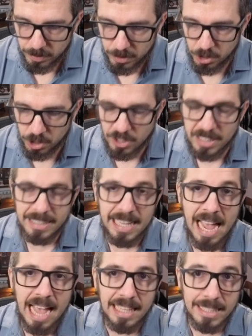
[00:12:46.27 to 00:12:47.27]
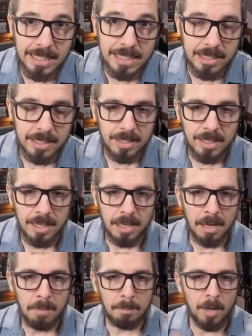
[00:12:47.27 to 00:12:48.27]
just a test,
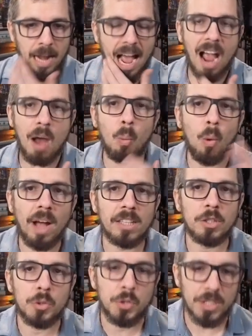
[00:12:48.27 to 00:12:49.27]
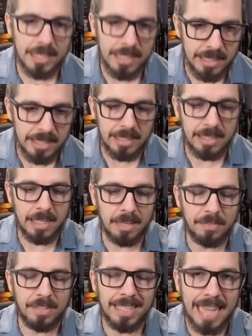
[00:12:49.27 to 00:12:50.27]
but I want to see
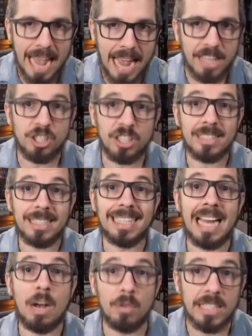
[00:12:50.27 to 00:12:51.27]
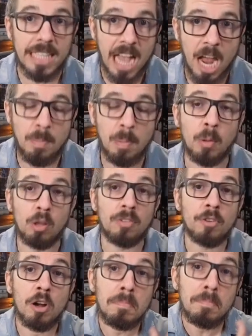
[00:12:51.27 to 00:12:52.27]
if the agent now is capable
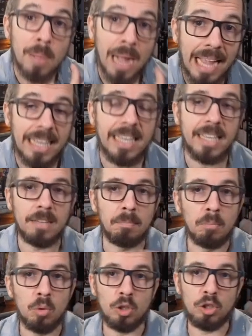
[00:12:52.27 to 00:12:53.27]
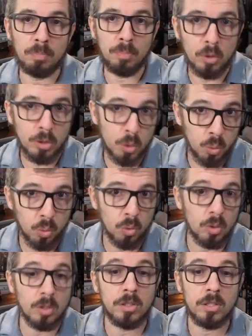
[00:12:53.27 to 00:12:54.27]
of combining multiple
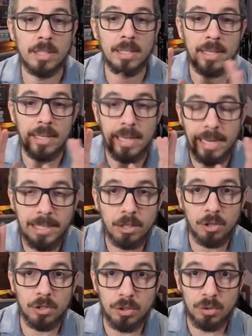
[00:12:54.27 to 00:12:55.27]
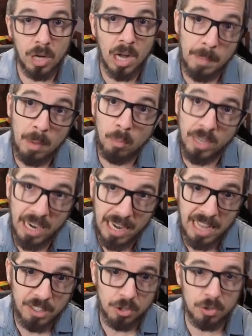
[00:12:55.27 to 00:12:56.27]
tools in order to come up with an
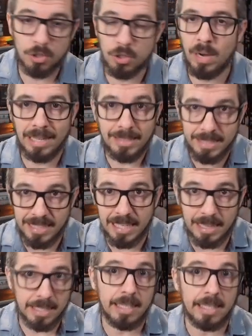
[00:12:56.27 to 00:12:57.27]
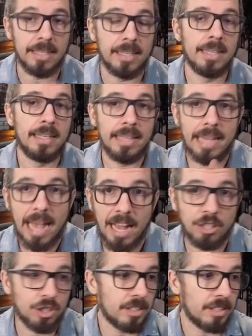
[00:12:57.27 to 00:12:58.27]
answer. So ideally, the
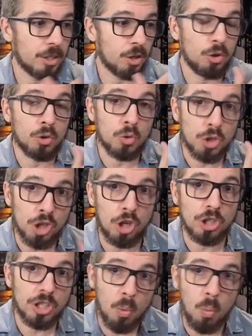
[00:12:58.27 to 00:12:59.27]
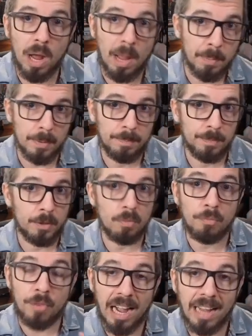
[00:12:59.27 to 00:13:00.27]
agent is going to search the web to
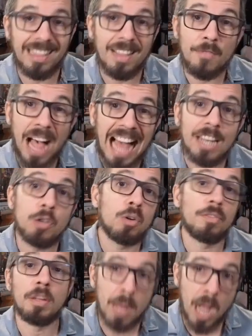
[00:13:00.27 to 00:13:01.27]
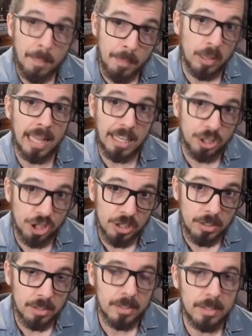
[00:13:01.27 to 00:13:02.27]
find the value of the population